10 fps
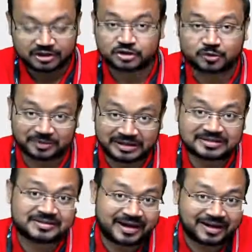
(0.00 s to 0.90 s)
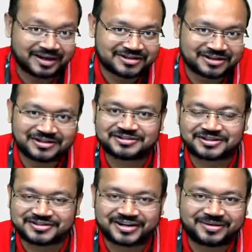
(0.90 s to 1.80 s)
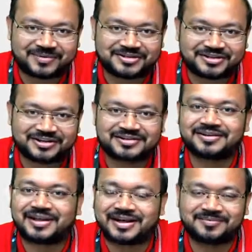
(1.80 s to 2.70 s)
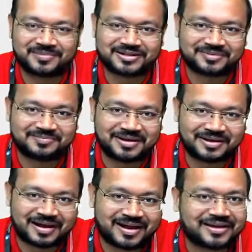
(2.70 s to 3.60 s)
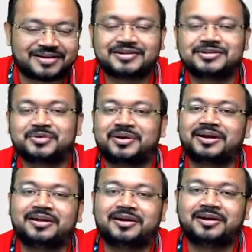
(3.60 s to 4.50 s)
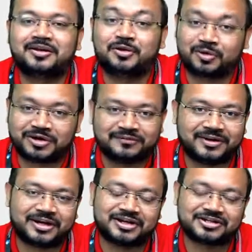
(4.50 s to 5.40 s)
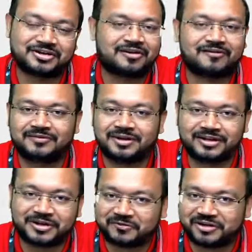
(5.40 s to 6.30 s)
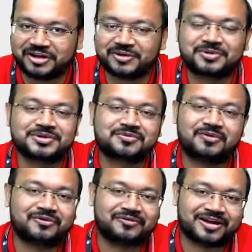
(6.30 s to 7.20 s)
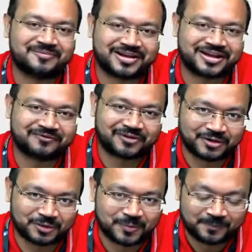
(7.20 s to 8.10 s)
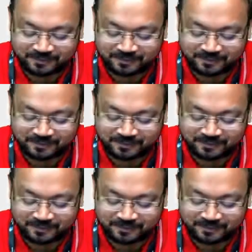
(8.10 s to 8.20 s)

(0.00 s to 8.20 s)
So please like our channel, subscribe our channel and press a bell icon to get a notification of the new videos what we are making for you.